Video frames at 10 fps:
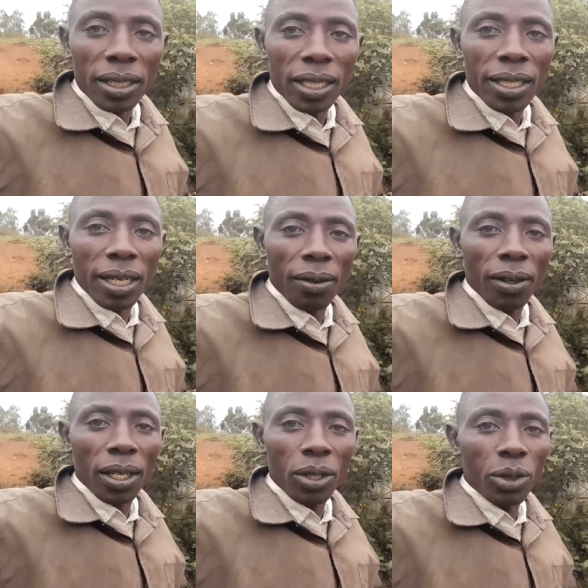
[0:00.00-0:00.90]
this
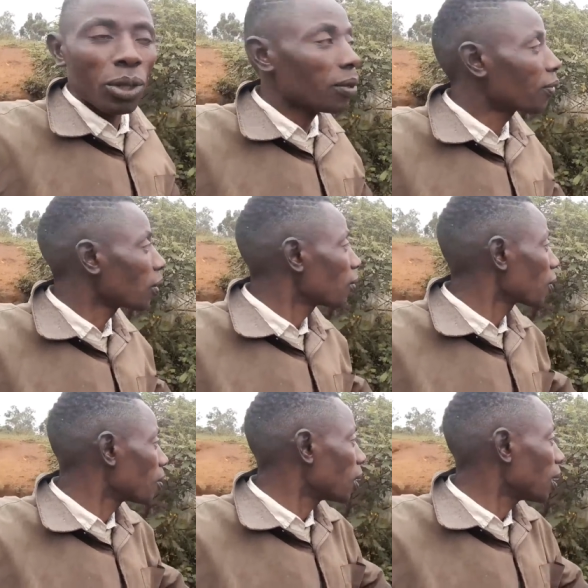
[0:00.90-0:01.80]
river usually flow
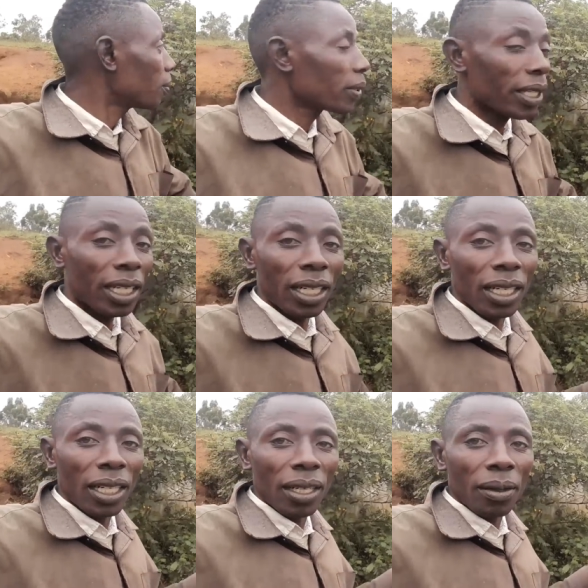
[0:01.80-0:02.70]
from up there
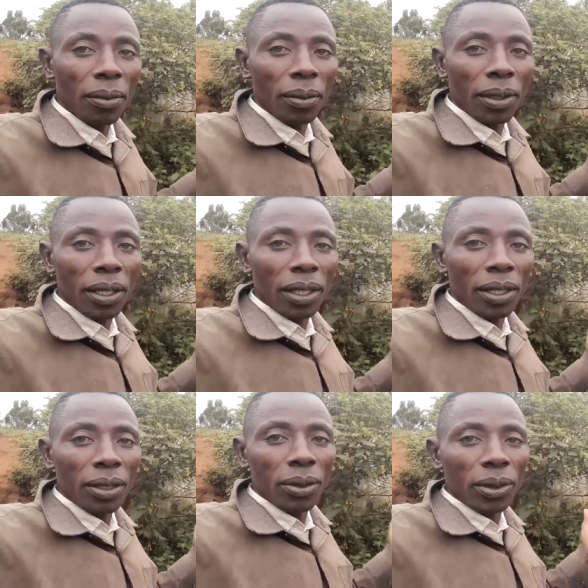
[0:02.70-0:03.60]

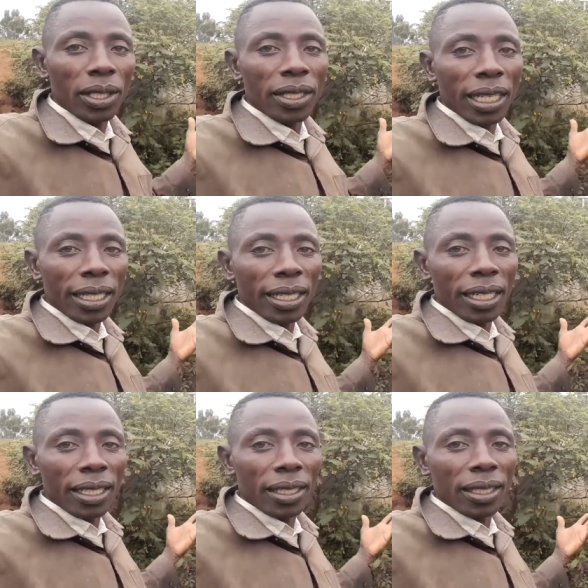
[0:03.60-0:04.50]
to this side,
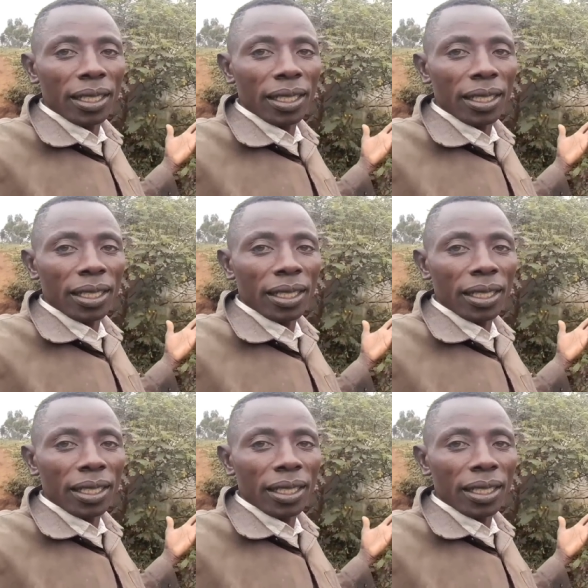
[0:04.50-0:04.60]
guys.